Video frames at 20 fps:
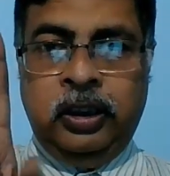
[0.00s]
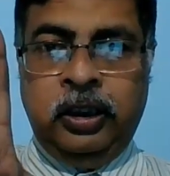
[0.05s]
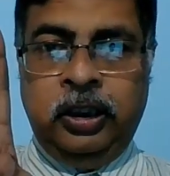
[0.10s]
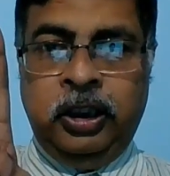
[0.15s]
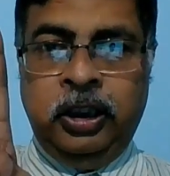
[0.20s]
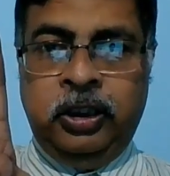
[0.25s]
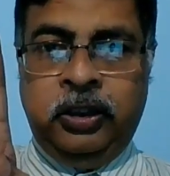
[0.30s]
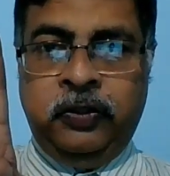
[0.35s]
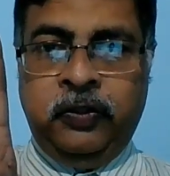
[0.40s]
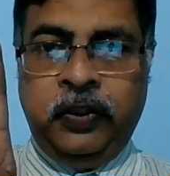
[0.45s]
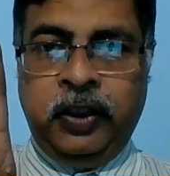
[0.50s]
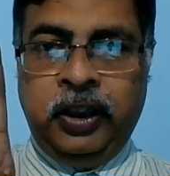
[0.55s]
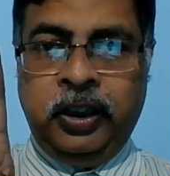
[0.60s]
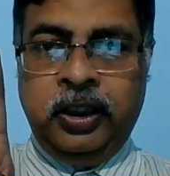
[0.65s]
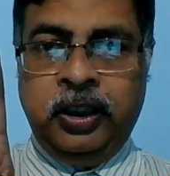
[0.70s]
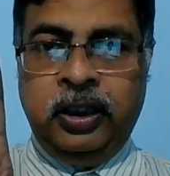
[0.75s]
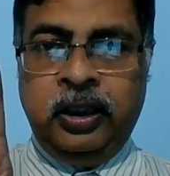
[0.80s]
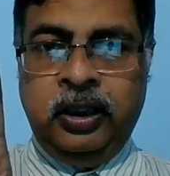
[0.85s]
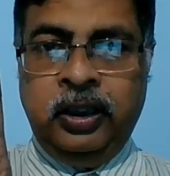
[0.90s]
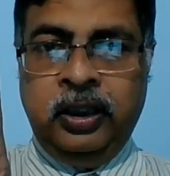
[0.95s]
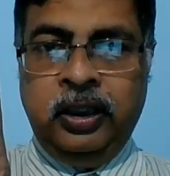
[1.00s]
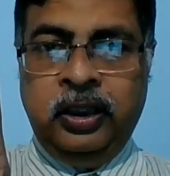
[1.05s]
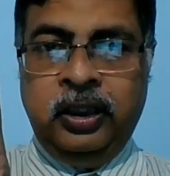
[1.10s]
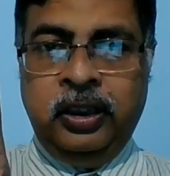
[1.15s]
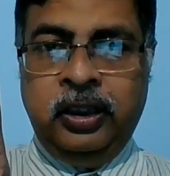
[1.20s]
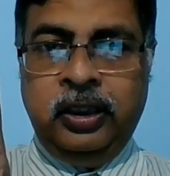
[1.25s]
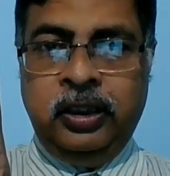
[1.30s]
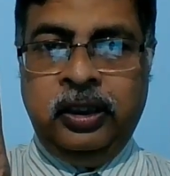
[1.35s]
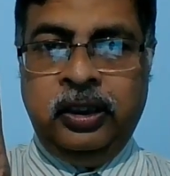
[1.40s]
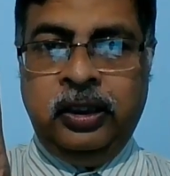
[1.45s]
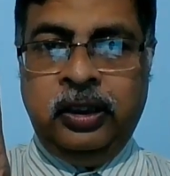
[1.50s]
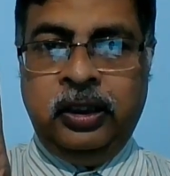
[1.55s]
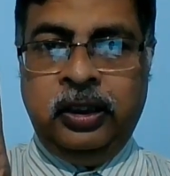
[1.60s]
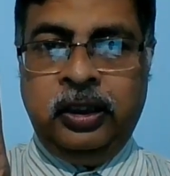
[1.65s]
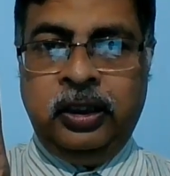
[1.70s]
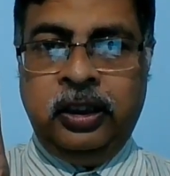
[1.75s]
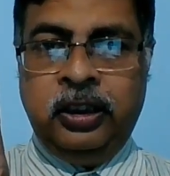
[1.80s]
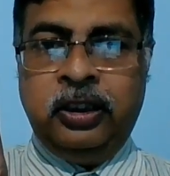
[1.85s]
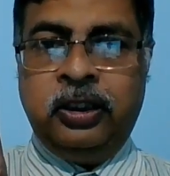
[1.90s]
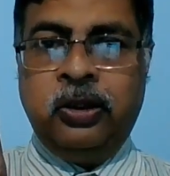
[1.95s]
This finger
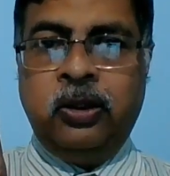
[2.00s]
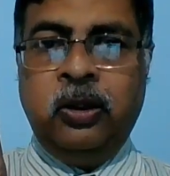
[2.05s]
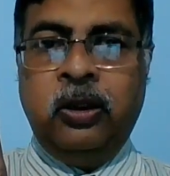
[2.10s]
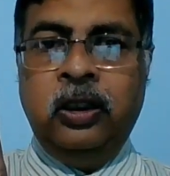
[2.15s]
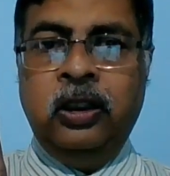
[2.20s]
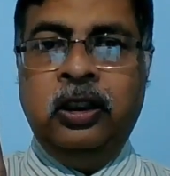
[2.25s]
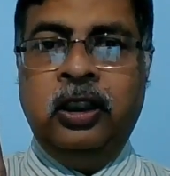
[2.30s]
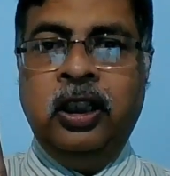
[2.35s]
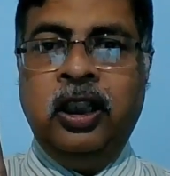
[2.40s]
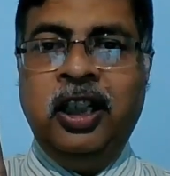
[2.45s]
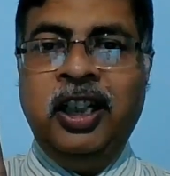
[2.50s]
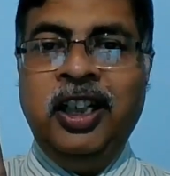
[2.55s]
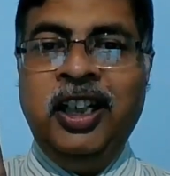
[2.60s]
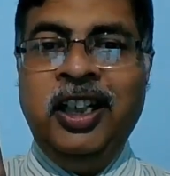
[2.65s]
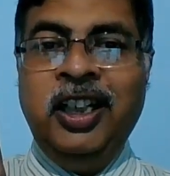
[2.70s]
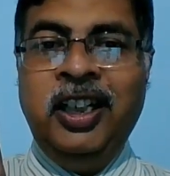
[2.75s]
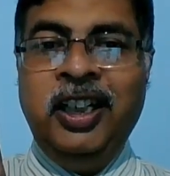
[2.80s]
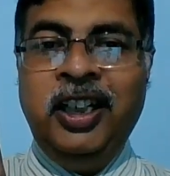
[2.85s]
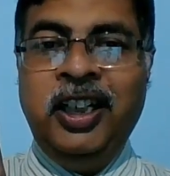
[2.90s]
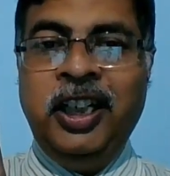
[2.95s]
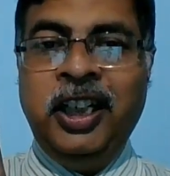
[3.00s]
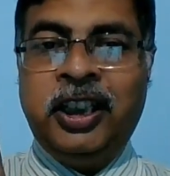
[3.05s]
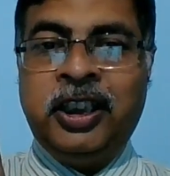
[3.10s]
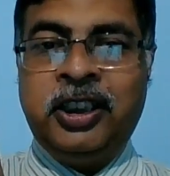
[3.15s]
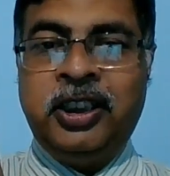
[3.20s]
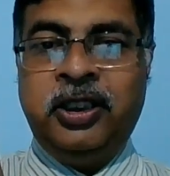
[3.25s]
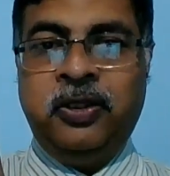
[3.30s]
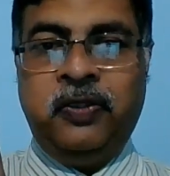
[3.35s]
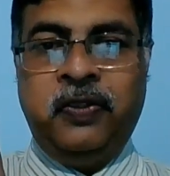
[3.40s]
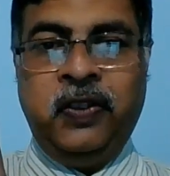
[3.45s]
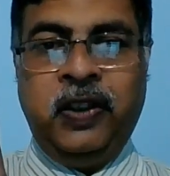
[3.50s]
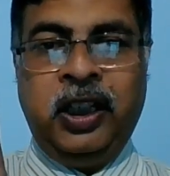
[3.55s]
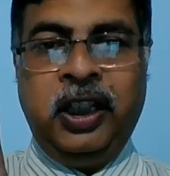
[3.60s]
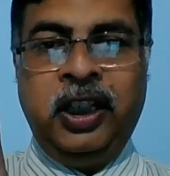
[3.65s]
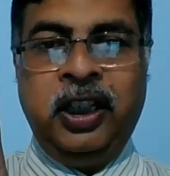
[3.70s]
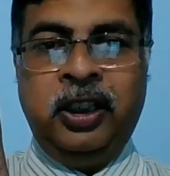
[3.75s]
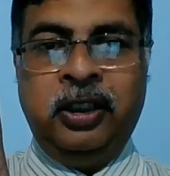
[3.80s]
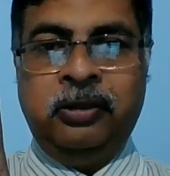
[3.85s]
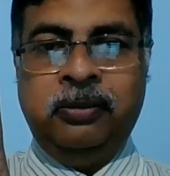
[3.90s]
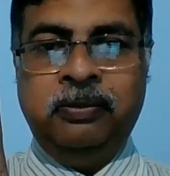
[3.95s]
is called the index
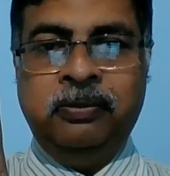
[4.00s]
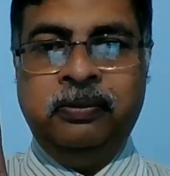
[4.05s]
finger.